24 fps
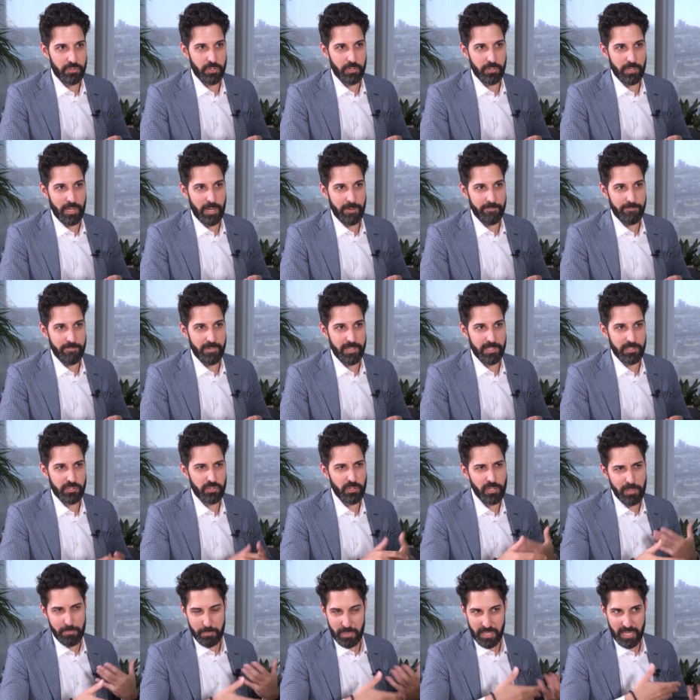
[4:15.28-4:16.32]
drawdown phase.
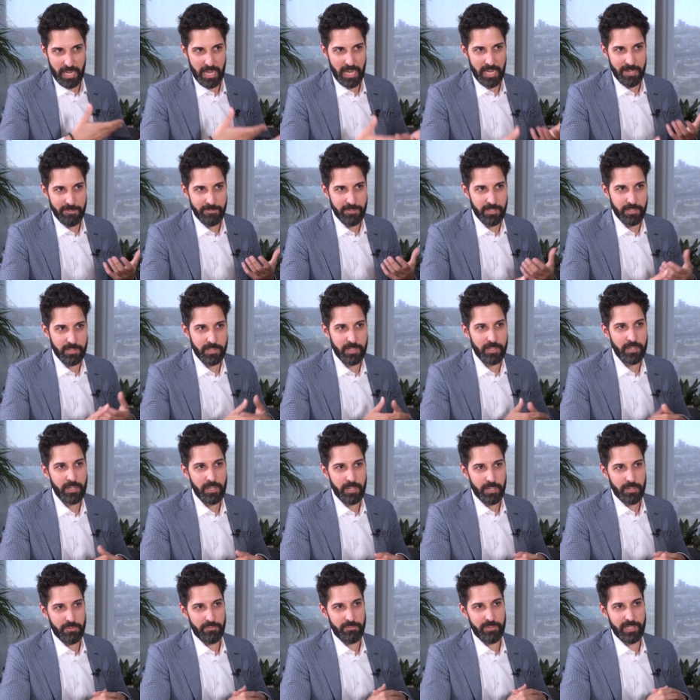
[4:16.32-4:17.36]
So the behavior
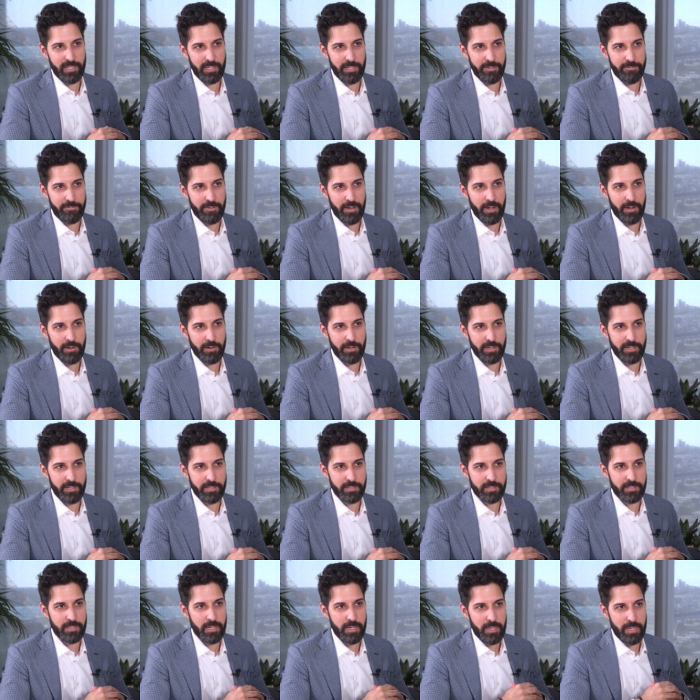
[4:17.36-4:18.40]
really
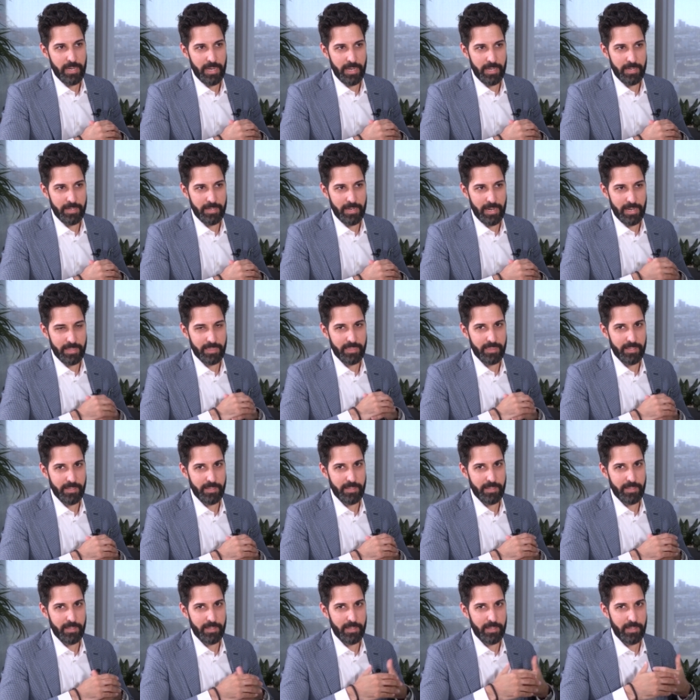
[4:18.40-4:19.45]
varies. And at
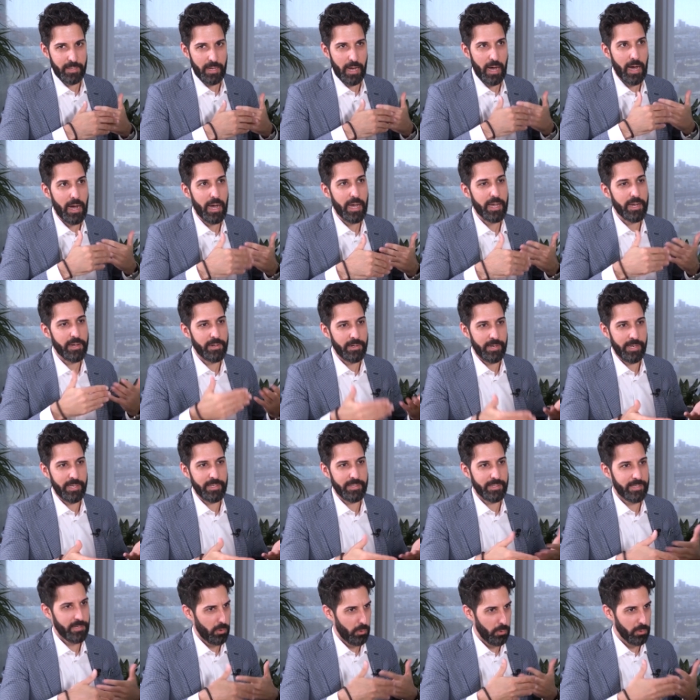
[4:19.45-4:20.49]
the higher
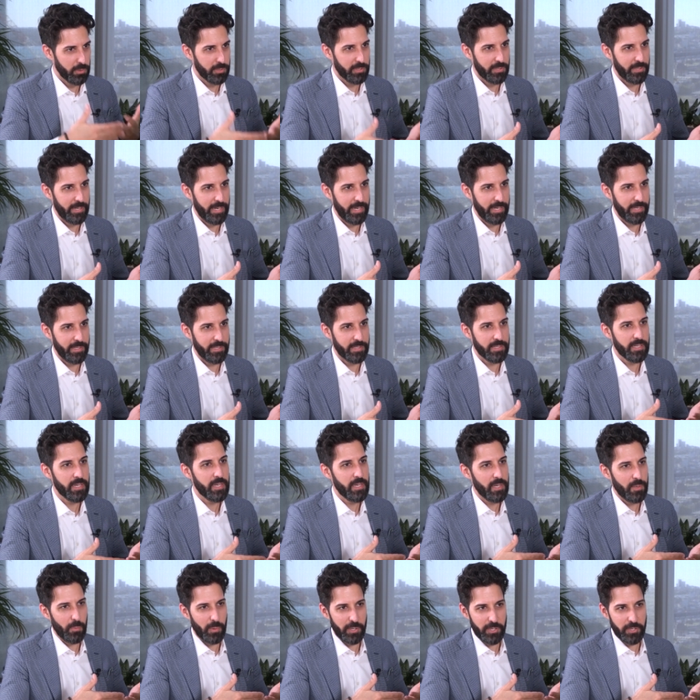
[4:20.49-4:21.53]
end, the older end,
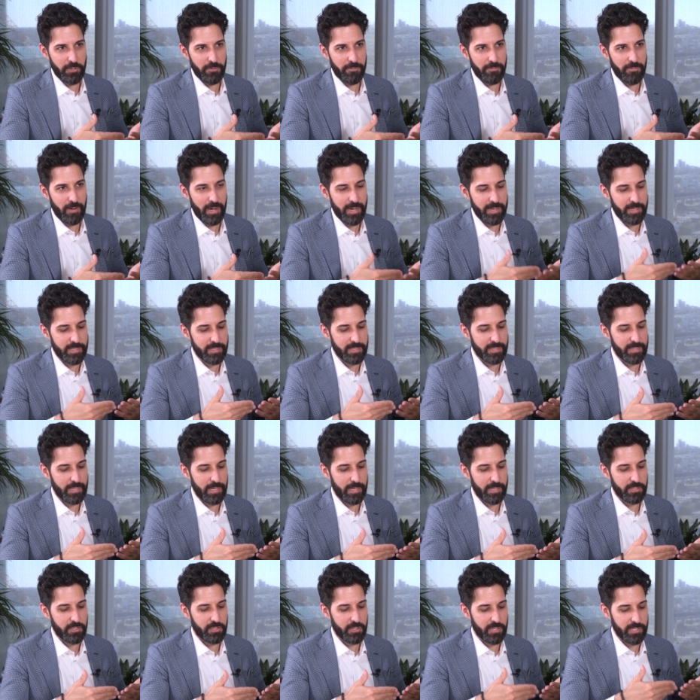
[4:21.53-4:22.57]
what you find is
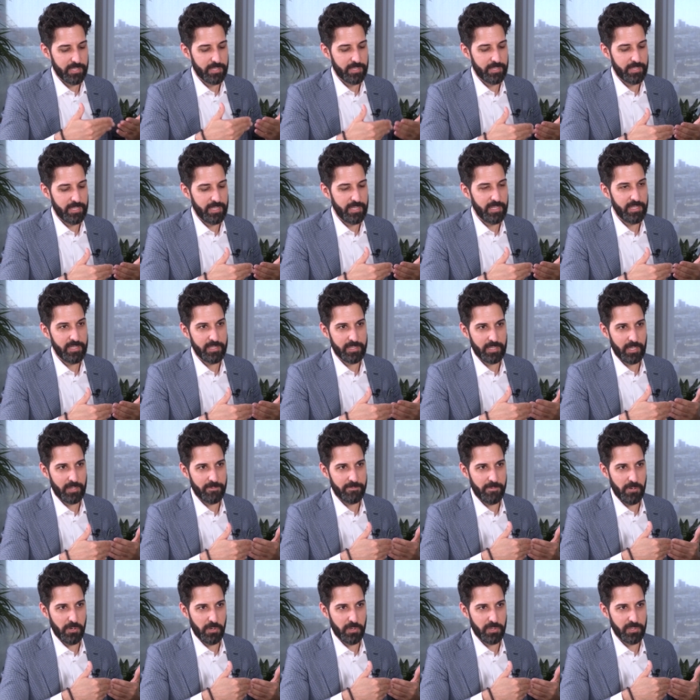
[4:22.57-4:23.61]
that trustees
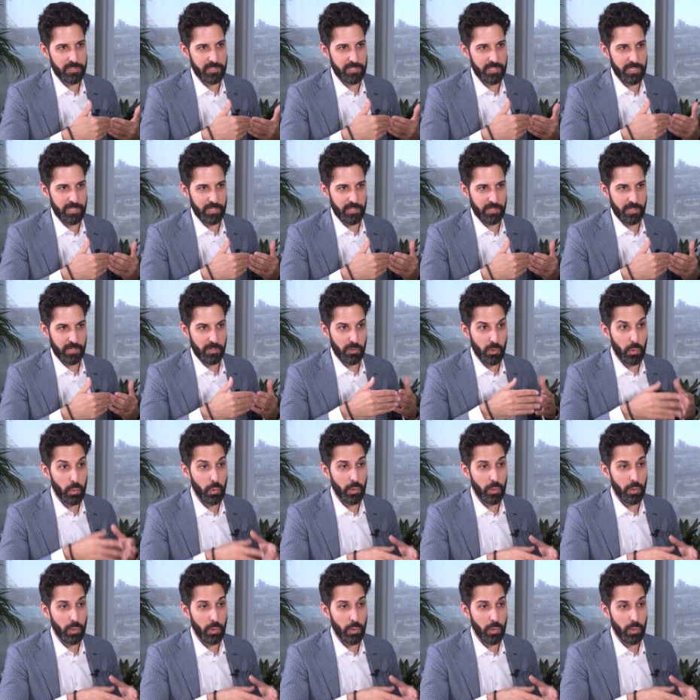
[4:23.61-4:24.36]
are focusing